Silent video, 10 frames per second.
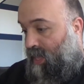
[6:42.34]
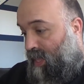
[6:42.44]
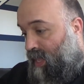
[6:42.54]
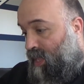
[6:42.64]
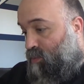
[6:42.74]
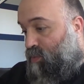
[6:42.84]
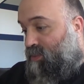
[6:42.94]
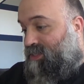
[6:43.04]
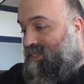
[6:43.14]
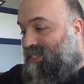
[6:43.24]
And
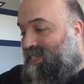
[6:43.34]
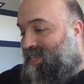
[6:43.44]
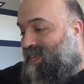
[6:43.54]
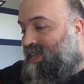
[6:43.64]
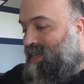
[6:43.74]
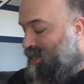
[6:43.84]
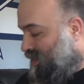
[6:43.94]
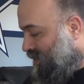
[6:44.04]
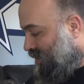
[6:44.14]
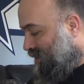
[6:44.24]
we'll see
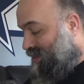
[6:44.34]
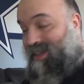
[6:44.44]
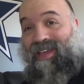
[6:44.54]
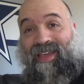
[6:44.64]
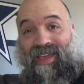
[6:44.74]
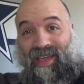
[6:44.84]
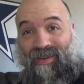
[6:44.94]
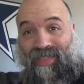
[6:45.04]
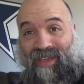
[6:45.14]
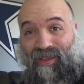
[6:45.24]

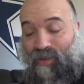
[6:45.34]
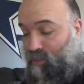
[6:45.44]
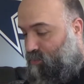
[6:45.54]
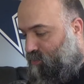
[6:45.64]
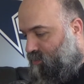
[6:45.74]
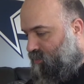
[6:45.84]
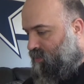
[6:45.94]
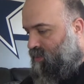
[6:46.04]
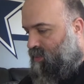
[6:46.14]
how that goes.